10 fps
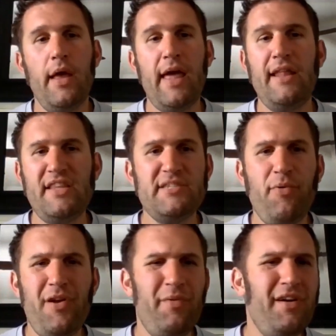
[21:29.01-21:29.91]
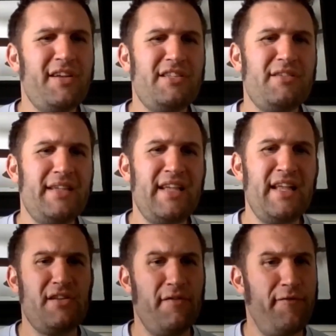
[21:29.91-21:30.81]
And at this point, it really doesn't make
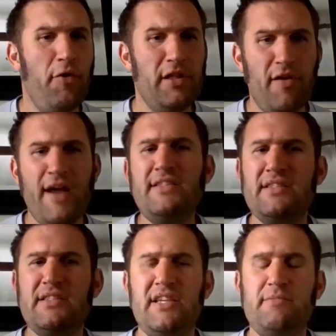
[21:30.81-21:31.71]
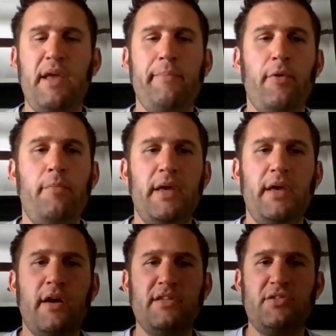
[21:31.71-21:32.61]
sense to fully license these people
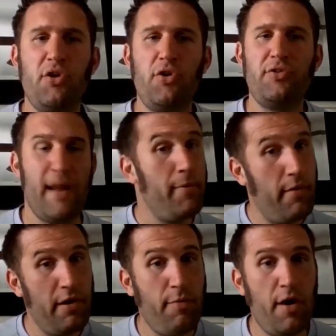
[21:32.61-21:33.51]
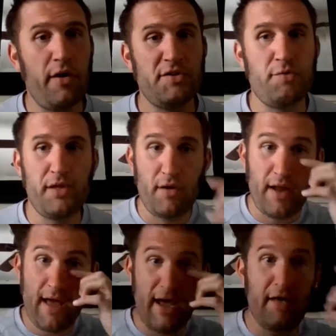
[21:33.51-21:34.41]
because they're temporary workers, right? They're
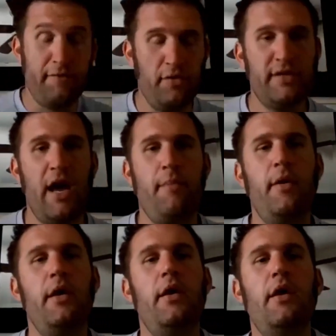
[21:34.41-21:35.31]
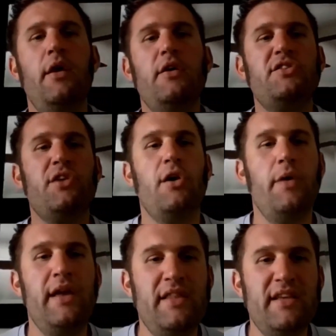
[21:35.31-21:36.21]
not on full time. So
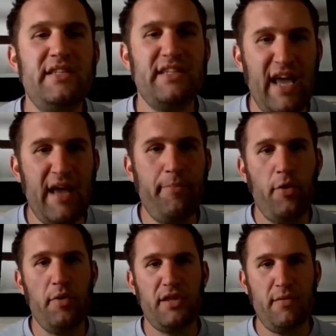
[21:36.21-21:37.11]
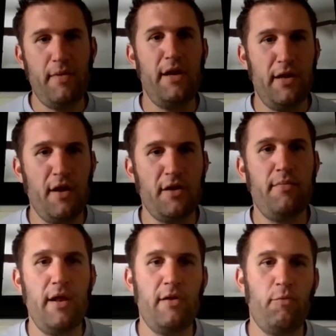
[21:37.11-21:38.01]
in this example with committed and
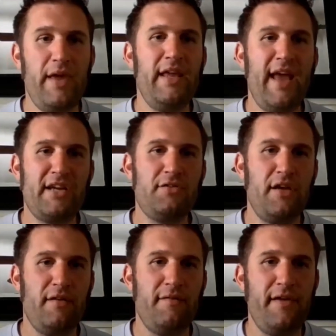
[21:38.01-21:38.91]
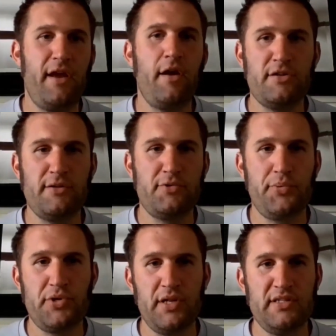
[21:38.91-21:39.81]
uncommitted, we can actually configure
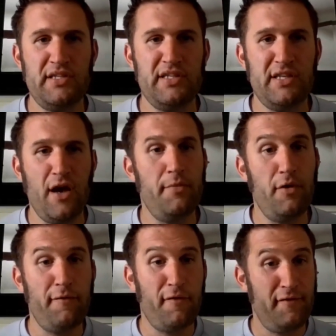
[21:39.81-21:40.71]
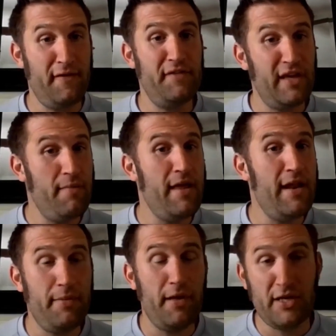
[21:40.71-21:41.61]
subscription in CCW for 50
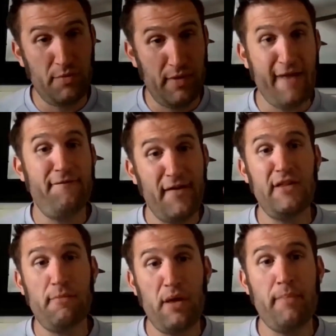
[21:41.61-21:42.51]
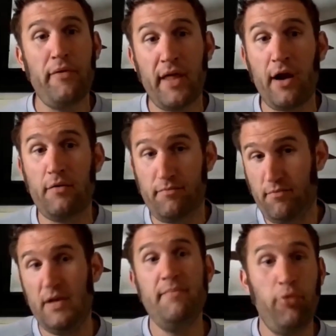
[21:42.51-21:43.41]
committed because we have 50 people that are
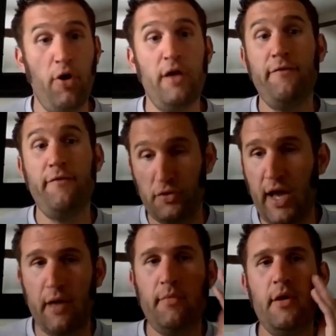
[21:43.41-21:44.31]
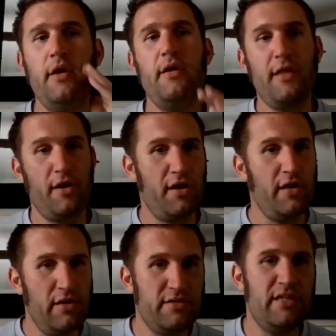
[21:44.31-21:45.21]
employed full time that are going
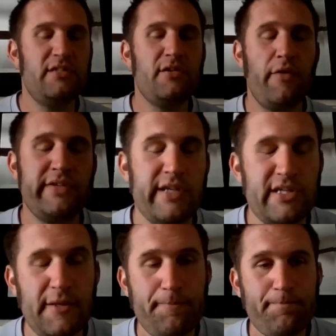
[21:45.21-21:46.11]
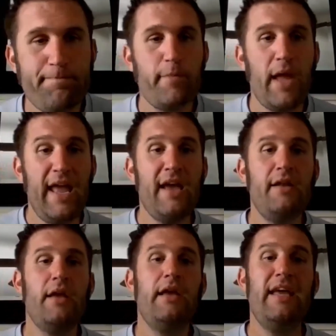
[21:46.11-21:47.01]
to use these services.
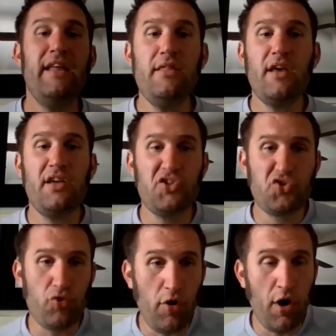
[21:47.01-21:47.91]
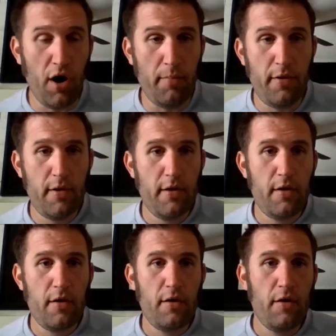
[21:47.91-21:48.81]
And in the control
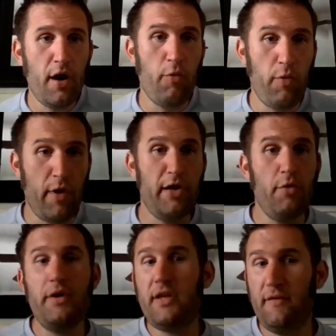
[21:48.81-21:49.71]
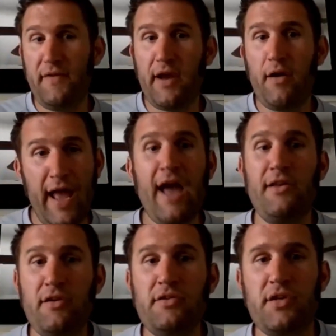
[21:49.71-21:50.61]
hub, where you would configure and add
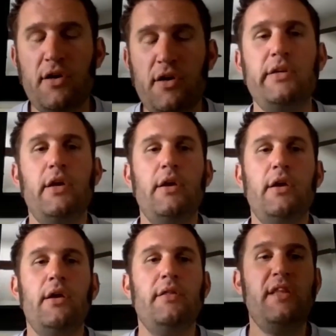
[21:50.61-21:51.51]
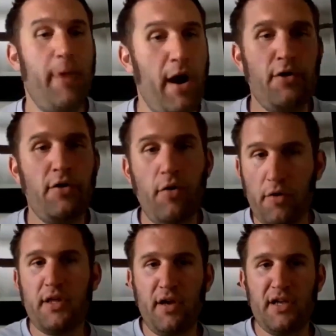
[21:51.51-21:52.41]
users, the partner or
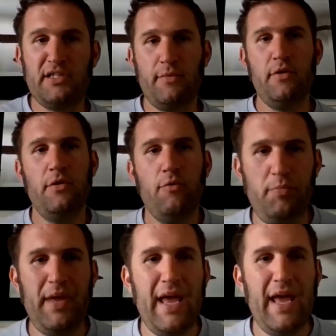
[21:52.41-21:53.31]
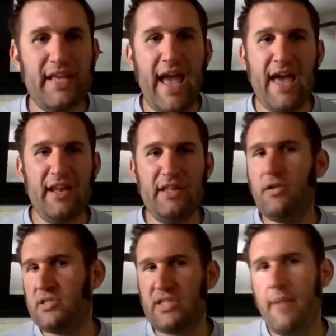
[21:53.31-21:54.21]
the customer would be able to add in
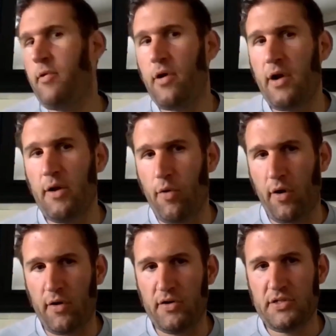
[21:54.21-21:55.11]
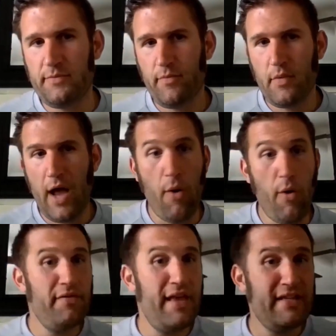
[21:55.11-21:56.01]
those temporary workers
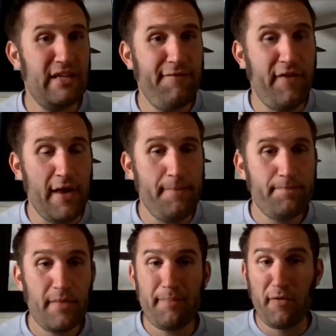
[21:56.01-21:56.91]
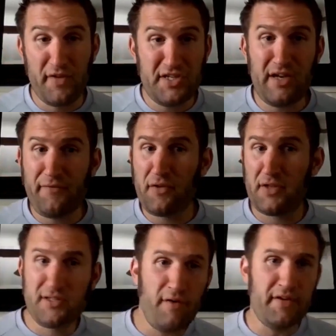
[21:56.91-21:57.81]
however they see fit, provision them for the
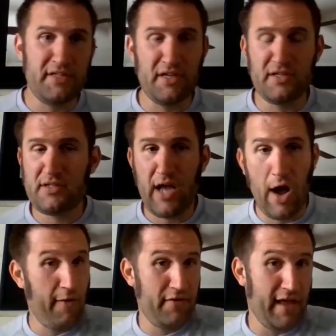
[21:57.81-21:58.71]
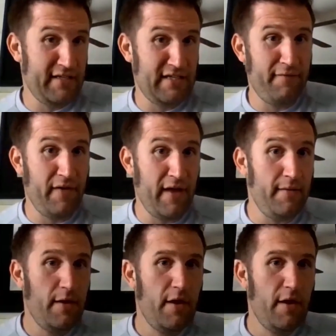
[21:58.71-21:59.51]
services however they see fit.